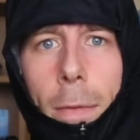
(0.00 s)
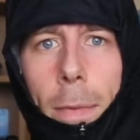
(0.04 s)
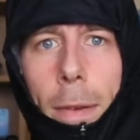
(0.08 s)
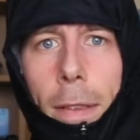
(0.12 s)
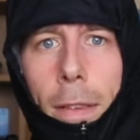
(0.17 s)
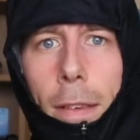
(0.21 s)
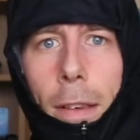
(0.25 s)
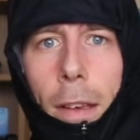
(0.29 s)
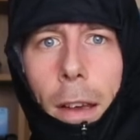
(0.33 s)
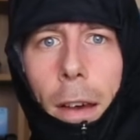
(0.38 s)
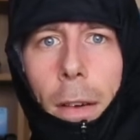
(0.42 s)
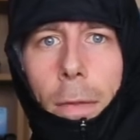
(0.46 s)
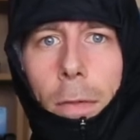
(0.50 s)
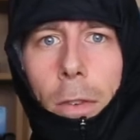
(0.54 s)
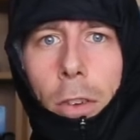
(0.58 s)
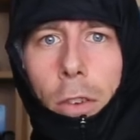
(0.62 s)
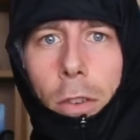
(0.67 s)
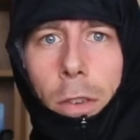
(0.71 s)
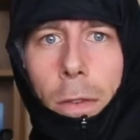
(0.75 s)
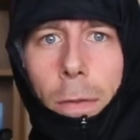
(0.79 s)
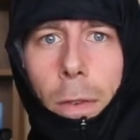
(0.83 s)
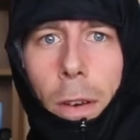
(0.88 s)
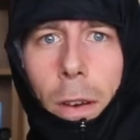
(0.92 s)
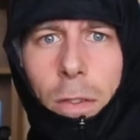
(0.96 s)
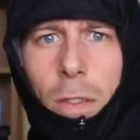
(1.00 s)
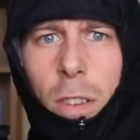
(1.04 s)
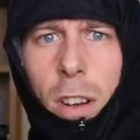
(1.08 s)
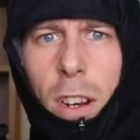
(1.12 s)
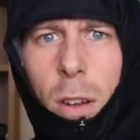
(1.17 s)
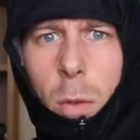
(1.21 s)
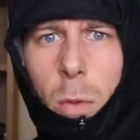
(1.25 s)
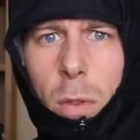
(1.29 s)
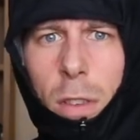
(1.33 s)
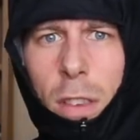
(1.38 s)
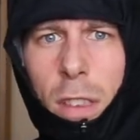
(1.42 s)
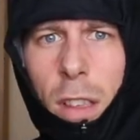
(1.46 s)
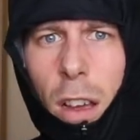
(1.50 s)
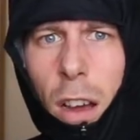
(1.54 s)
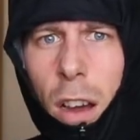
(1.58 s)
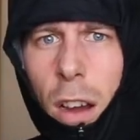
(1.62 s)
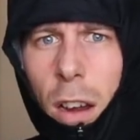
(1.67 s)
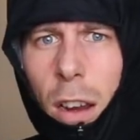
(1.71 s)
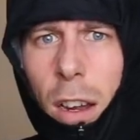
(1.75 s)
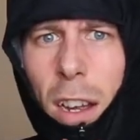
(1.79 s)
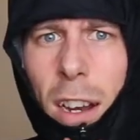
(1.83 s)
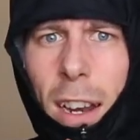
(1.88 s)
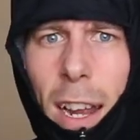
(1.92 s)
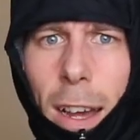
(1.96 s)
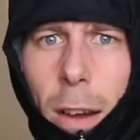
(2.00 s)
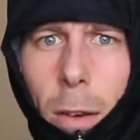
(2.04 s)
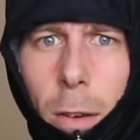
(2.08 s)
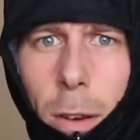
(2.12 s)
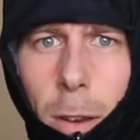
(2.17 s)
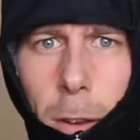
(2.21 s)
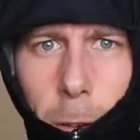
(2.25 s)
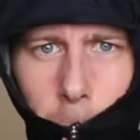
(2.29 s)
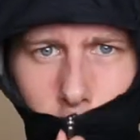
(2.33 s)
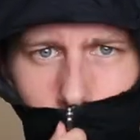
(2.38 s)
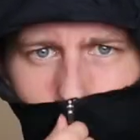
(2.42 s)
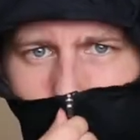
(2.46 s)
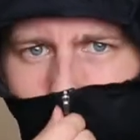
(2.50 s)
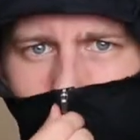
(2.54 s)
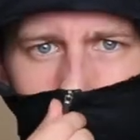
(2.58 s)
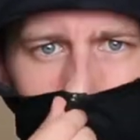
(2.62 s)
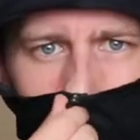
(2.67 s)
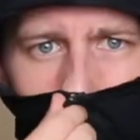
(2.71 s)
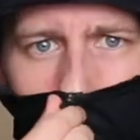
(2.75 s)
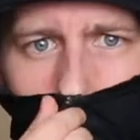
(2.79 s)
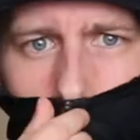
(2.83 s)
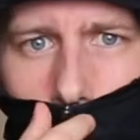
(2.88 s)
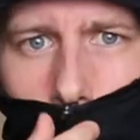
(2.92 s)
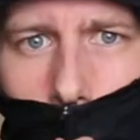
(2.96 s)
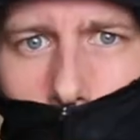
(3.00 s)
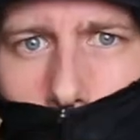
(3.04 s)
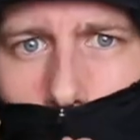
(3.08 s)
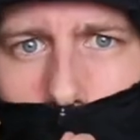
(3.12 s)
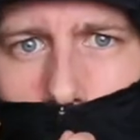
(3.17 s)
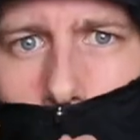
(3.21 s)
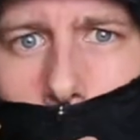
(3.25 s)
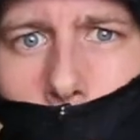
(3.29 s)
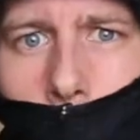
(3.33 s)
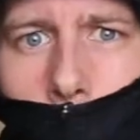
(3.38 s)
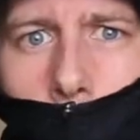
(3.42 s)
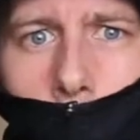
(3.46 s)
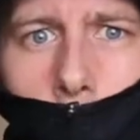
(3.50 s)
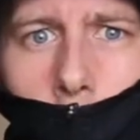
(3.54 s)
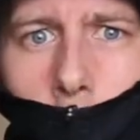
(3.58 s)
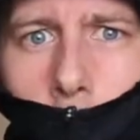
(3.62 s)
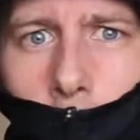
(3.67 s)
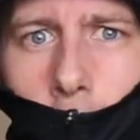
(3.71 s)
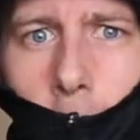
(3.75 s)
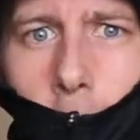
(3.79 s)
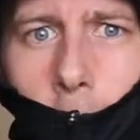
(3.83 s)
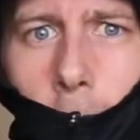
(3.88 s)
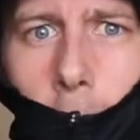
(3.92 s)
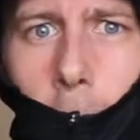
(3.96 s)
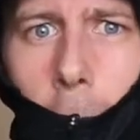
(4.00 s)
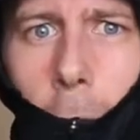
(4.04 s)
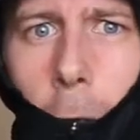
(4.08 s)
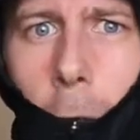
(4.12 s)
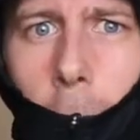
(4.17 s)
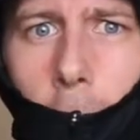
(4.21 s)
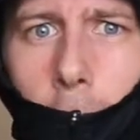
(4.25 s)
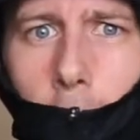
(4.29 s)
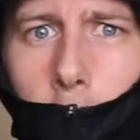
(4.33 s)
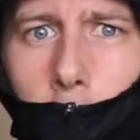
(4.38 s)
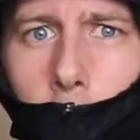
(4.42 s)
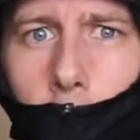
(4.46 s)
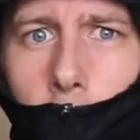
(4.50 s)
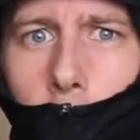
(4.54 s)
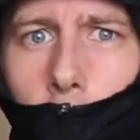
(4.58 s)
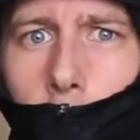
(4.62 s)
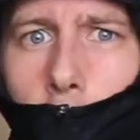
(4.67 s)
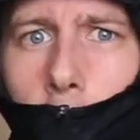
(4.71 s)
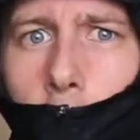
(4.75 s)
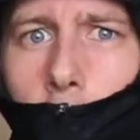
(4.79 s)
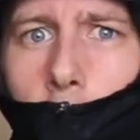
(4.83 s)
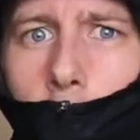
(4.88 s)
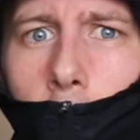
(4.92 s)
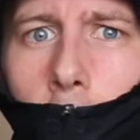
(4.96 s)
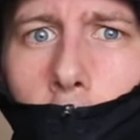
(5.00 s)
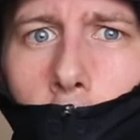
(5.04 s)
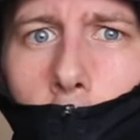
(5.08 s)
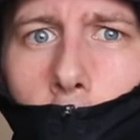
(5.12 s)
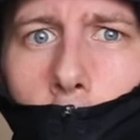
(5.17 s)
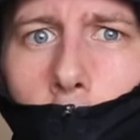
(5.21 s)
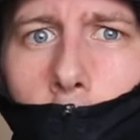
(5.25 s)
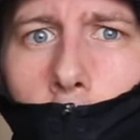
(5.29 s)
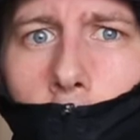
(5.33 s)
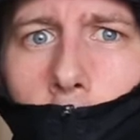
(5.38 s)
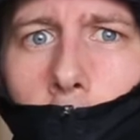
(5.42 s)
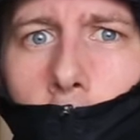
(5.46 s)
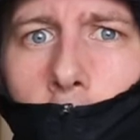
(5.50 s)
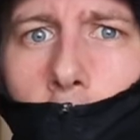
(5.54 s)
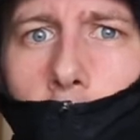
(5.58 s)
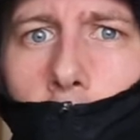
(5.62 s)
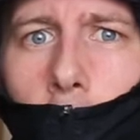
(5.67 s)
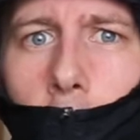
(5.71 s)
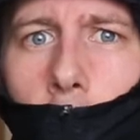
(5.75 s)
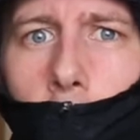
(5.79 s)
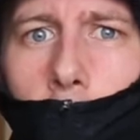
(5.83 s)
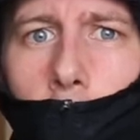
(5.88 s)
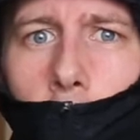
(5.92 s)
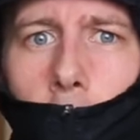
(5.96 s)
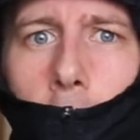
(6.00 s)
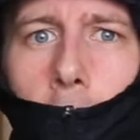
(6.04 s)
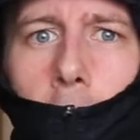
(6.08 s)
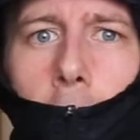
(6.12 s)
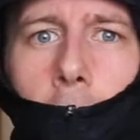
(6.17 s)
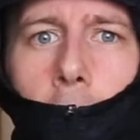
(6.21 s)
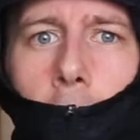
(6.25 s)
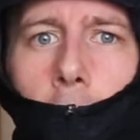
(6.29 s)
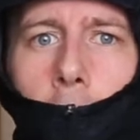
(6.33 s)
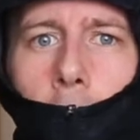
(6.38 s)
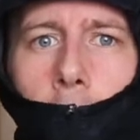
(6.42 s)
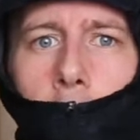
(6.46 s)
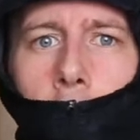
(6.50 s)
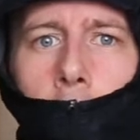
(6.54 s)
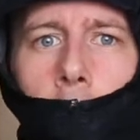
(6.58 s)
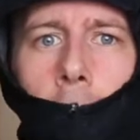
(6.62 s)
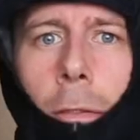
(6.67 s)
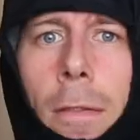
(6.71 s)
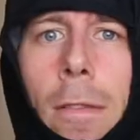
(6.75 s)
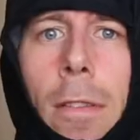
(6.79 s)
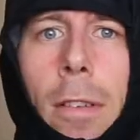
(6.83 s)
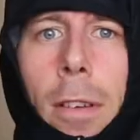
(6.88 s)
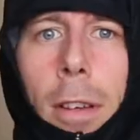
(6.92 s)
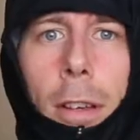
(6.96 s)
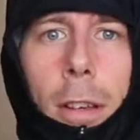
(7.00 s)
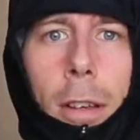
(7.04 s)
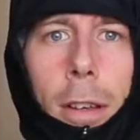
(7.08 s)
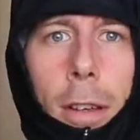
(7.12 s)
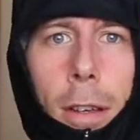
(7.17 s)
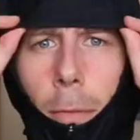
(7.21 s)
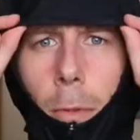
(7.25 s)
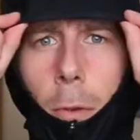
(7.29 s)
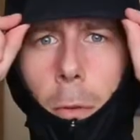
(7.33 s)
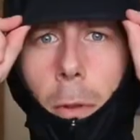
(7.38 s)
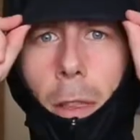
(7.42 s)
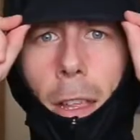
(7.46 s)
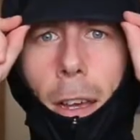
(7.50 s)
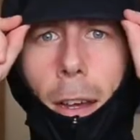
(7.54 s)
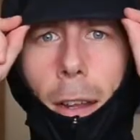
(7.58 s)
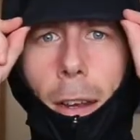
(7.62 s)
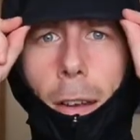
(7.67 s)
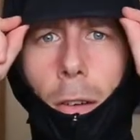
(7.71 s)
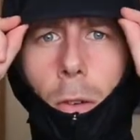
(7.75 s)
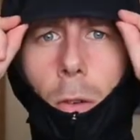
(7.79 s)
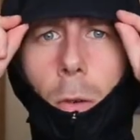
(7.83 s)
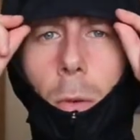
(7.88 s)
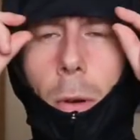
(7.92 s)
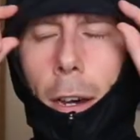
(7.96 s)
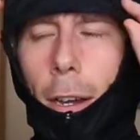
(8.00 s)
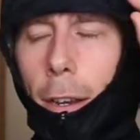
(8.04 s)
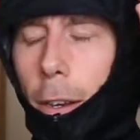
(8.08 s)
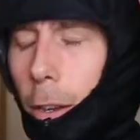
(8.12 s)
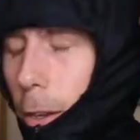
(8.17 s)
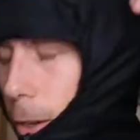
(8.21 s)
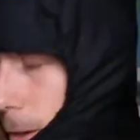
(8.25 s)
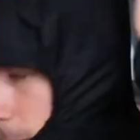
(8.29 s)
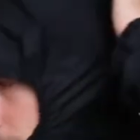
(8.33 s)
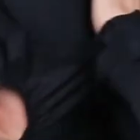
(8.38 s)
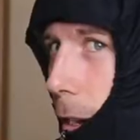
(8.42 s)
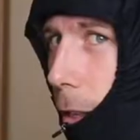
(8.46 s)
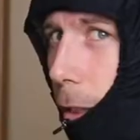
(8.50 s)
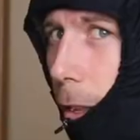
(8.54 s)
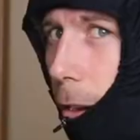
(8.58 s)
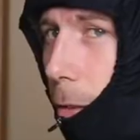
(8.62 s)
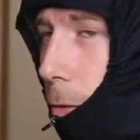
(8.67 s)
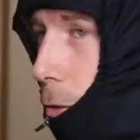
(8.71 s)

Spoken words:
a bit of coverage. If I really wanted to hunker down, I can cover my mouth, and I'm sure the audio quality is dreadful right now. But with that little wide hood and that